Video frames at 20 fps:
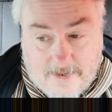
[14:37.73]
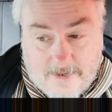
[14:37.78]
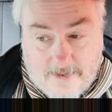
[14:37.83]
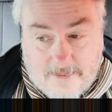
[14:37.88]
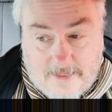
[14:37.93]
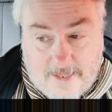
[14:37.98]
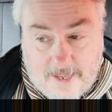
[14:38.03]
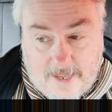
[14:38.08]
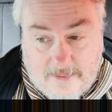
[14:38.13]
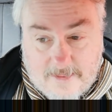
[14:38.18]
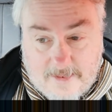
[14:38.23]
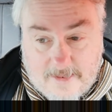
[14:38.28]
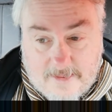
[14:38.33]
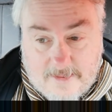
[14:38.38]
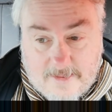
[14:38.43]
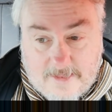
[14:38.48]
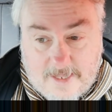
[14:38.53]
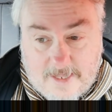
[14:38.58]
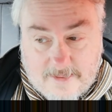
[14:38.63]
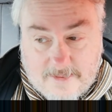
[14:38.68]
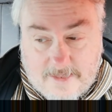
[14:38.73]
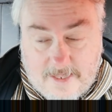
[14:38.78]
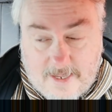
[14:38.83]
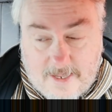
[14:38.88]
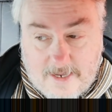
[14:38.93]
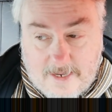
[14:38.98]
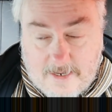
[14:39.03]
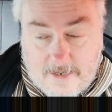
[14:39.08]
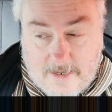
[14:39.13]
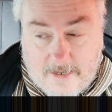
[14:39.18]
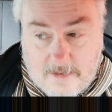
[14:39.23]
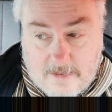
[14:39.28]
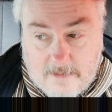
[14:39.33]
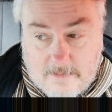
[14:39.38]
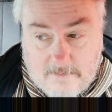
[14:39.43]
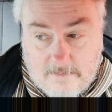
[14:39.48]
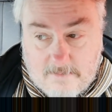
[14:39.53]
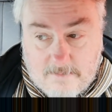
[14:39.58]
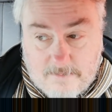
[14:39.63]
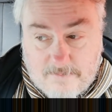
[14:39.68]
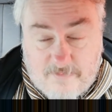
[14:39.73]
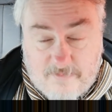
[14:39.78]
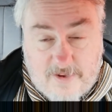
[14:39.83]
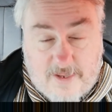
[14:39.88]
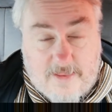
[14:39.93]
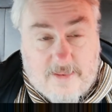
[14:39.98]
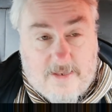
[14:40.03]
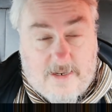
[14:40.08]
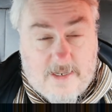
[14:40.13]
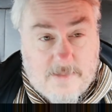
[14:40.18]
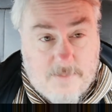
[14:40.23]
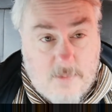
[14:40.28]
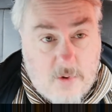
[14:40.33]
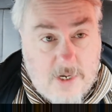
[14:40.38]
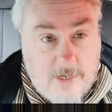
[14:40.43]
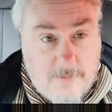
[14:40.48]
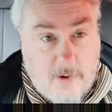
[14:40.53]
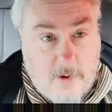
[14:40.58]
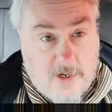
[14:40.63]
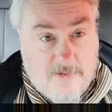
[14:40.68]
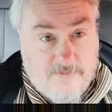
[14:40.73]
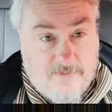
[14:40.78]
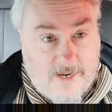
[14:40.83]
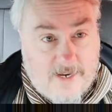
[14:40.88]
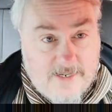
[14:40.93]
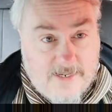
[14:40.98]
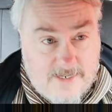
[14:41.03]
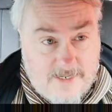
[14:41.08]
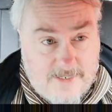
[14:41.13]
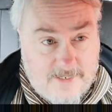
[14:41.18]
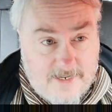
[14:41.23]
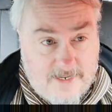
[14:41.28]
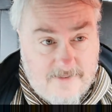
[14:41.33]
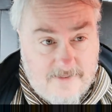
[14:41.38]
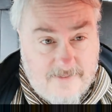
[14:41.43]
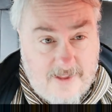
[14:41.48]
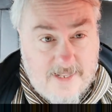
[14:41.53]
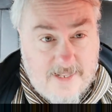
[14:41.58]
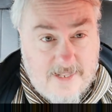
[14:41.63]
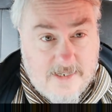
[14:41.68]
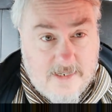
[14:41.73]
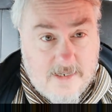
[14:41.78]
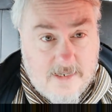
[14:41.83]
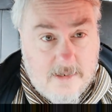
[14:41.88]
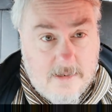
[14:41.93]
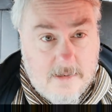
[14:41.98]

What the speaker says: they invented this monkeypox vaccine in advance.